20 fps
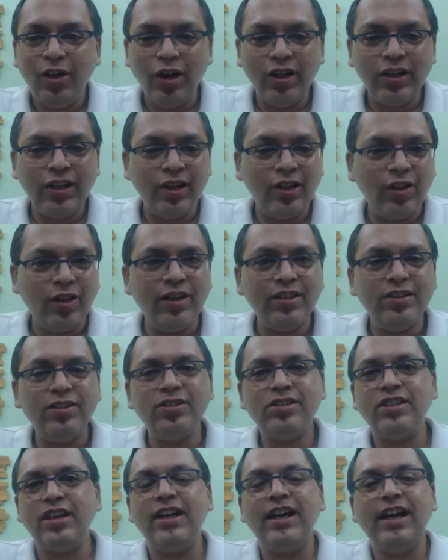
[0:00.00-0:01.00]
all the dollars you
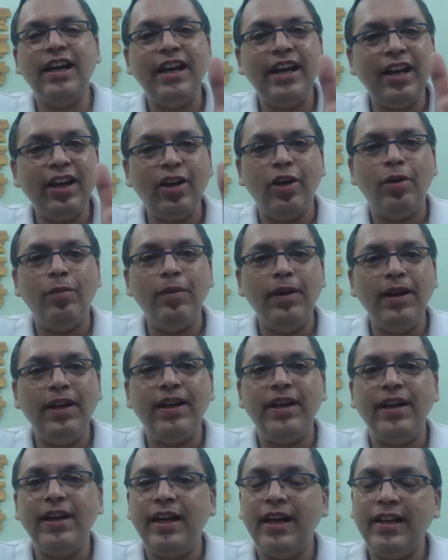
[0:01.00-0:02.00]
start getting
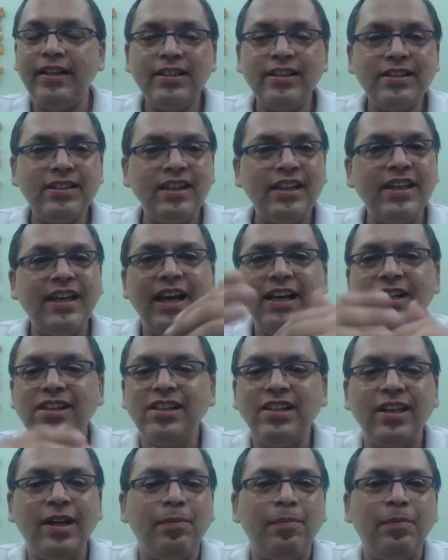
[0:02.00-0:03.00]
accumulated and just encash
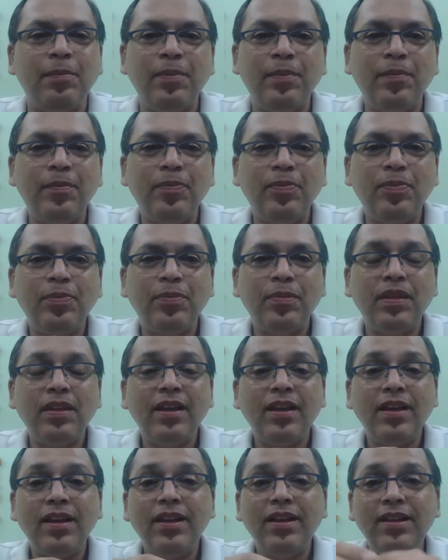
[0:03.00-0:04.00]
it up.
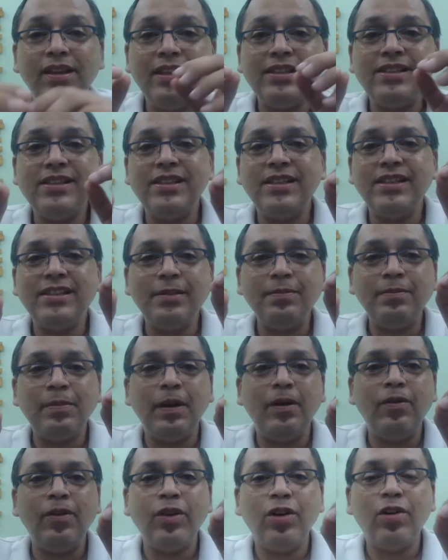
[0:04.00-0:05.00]
This is the
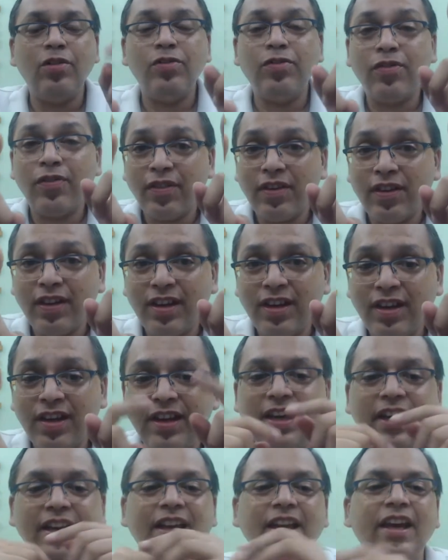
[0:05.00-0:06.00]
power of
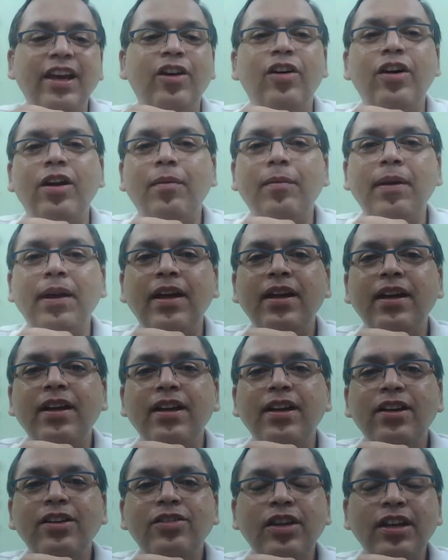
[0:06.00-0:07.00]
gig economy.
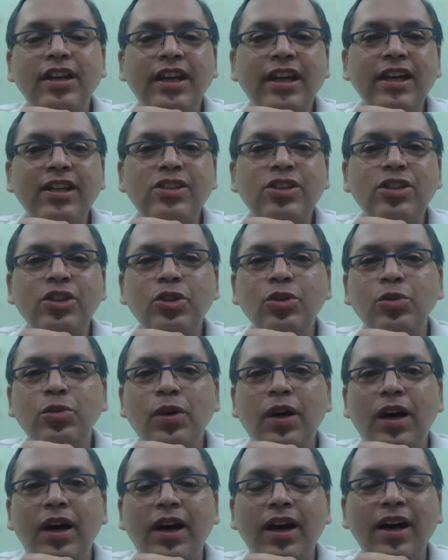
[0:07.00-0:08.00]
So in case
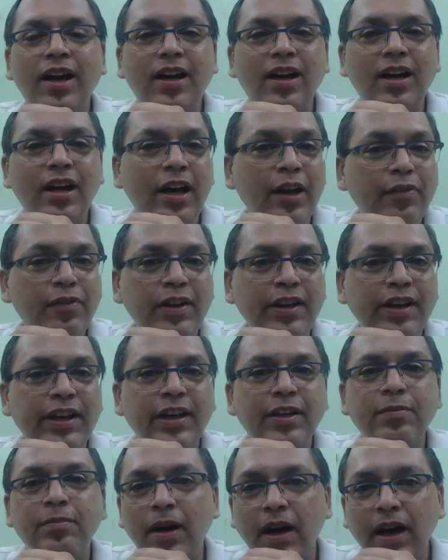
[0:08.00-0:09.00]
you are an
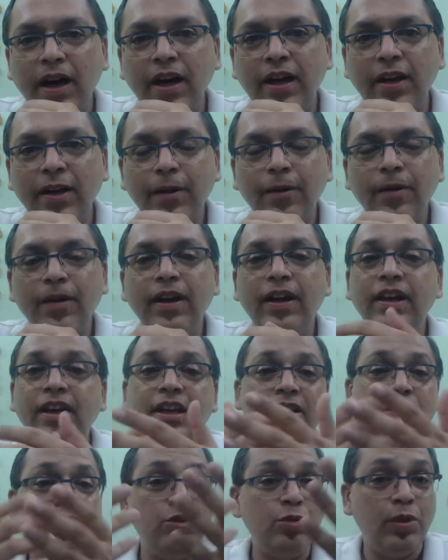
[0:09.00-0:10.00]
affiliate marketer, in
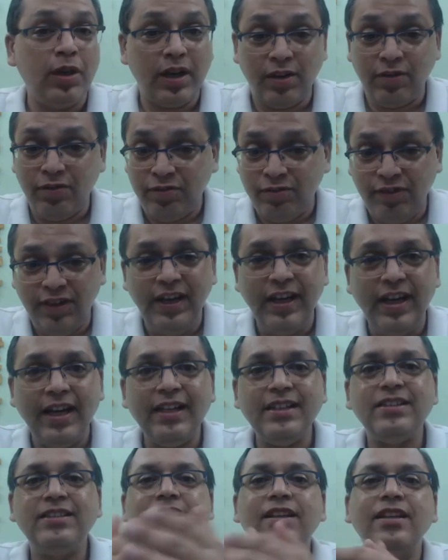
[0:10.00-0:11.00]
case you are a
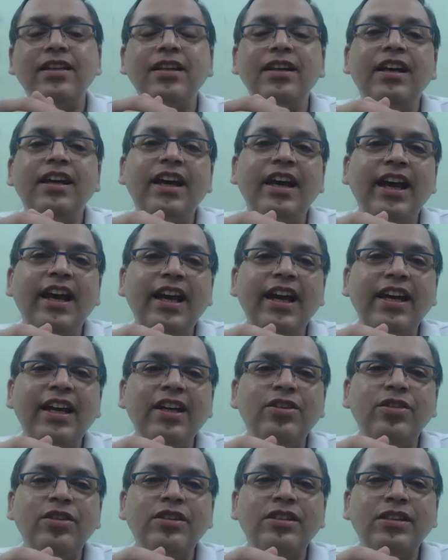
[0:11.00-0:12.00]
freelancer, in
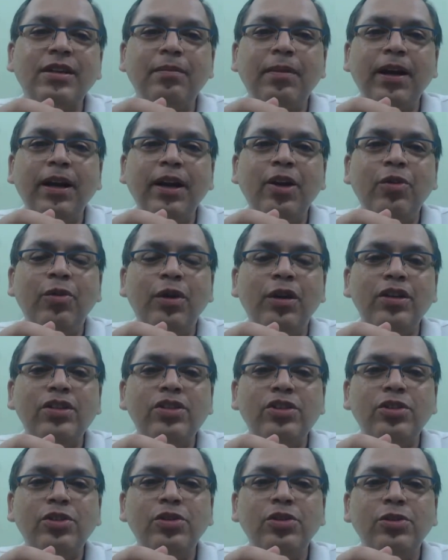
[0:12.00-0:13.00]
case you're somebody who
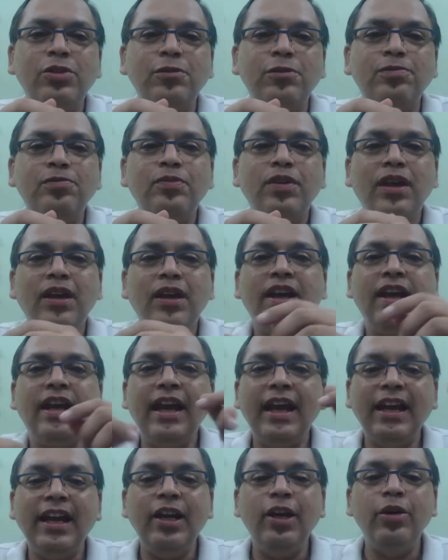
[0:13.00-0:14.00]
wants to
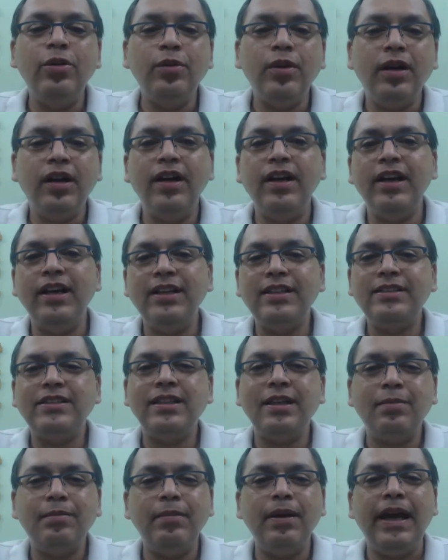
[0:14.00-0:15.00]
get into earning
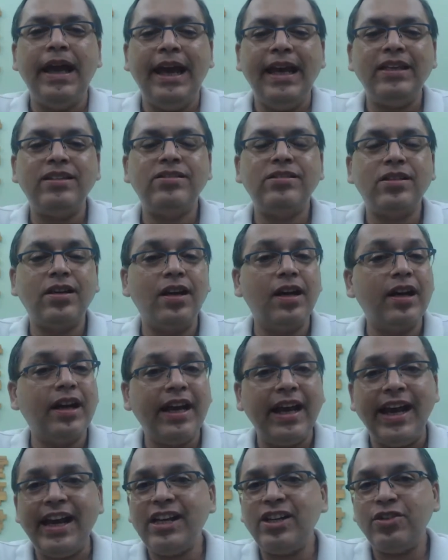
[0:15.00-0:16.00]
some extra
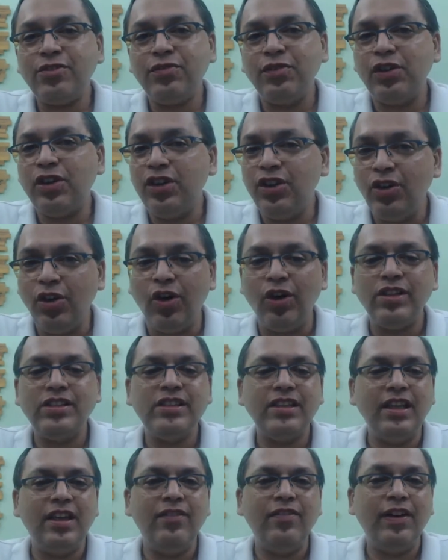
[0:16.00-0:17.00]
cash for
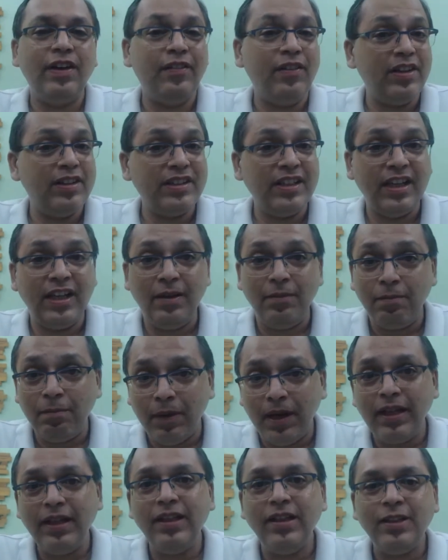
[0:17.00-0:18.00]
yourself every single
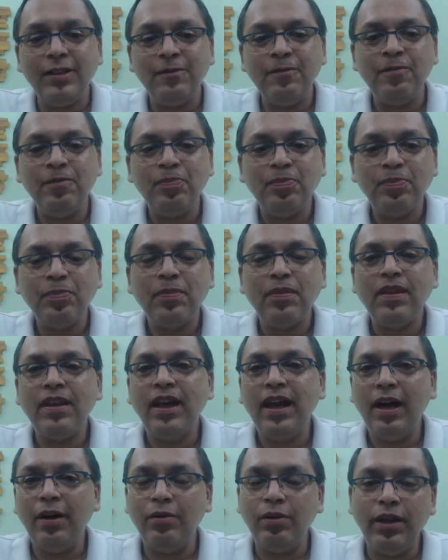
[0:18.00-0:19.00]
month,
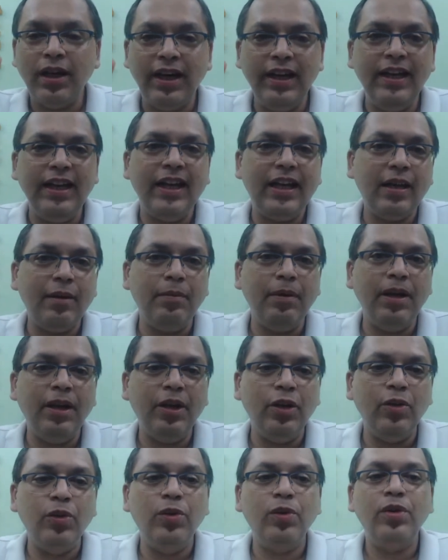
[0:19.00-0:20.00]
I would highly recommend
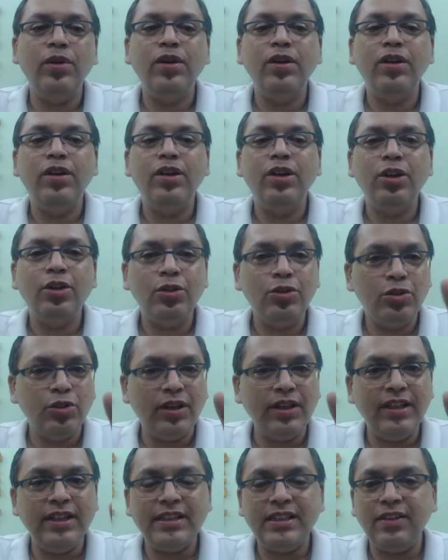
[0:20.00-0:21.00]
you to
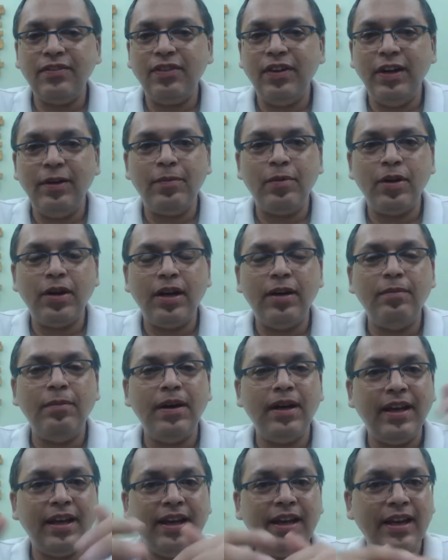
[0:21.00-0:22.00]
join this affiliate program
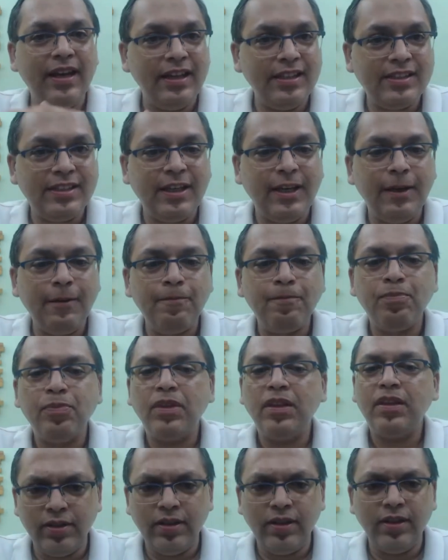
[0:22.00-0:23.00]
by Gigesy.
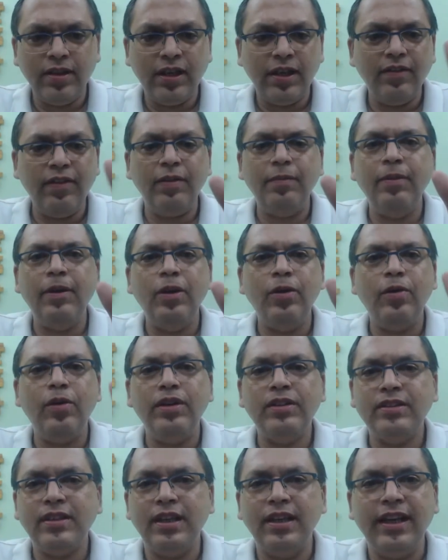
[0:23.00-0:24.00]
Given below
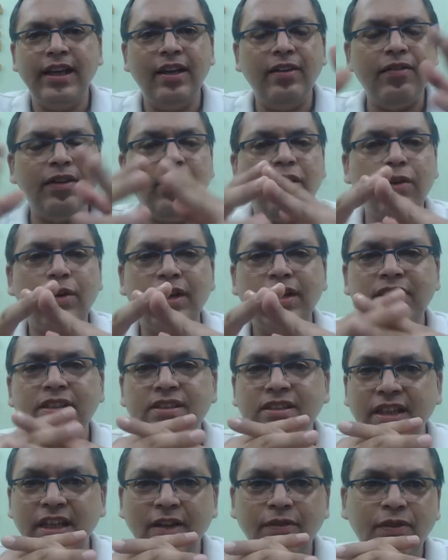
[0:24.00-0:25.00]
is a link where you can
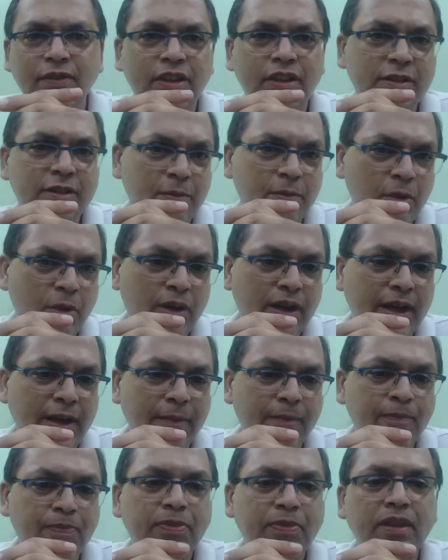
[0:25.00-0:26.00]
sign up for this
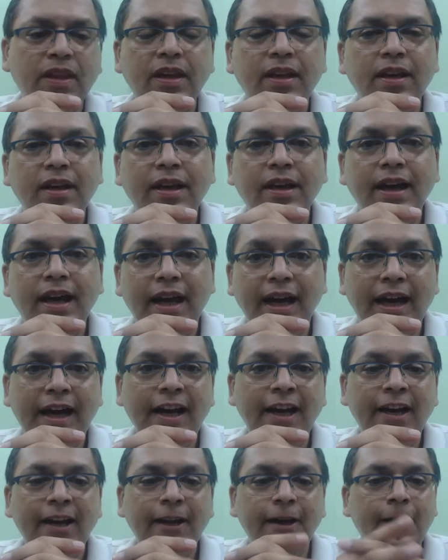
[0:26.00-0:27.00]
program
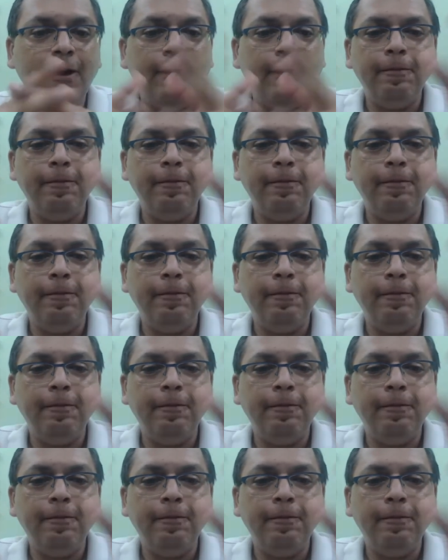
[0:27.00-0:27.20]
and